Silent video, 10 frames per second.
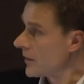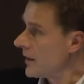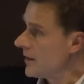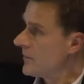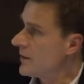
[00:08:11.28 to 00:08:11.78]

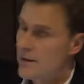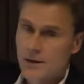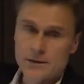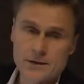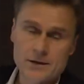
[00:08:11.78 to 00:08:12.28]
okay, these
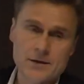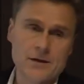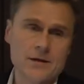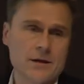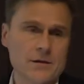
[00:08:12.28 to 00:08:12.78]
are disease
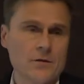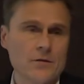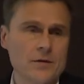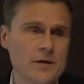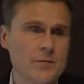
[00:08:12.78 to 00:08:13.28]
areas.
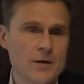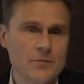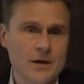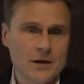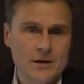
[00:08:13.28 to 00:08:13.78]
Always
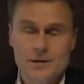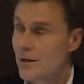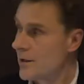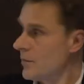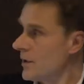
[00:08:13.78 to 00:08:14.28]
remember
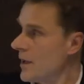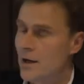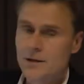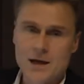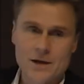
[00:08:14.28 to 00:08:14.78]
that
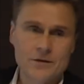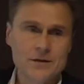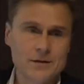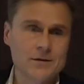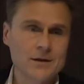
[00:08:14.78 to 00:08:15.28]
behind every
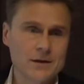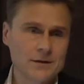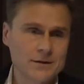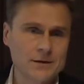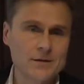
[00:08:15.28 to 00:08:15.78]

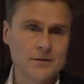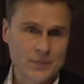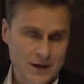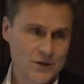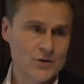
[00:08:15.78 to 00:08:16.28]
disease is a
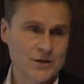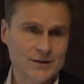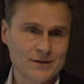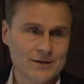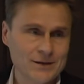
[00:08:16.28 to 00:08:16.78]

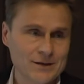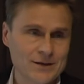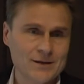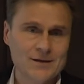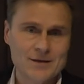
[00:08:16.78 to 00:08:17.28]
patient
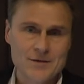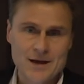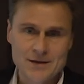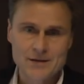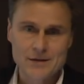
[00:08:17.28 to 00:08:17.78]

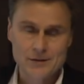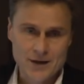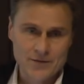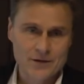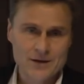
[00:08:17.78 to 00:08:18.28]
that is
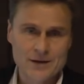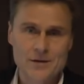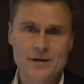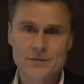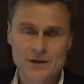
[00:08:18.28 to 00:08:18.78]
suffering and
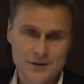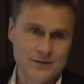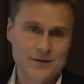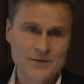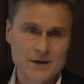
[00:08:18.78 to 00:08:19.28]
that needs,
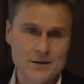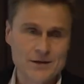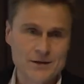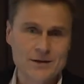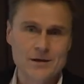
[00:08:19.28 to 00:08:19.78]
that
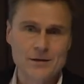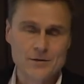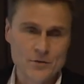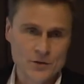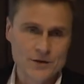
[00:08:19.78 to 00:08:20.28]

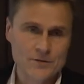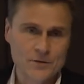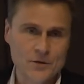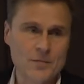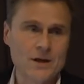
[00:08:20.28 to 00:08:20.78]
is looking
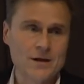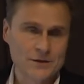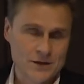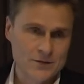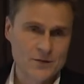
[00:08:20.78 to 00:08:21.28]
for a better
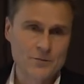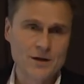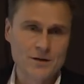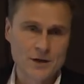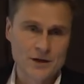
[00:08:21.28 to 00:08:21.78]
treatment,
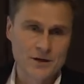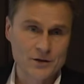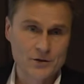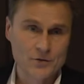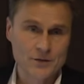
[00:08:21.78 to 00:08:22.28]
better, better
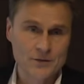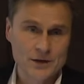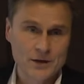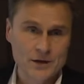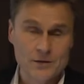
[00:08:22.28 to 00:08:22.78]
cure.
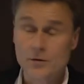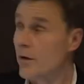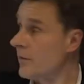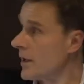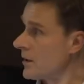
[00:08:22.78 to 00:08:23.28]
So
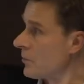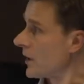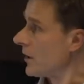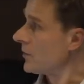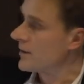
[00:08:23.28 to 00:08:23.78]
we're very
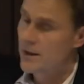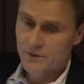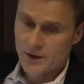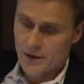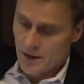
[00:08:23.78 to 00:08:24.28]
proud
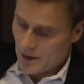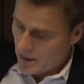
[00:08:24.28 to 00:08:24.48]
that we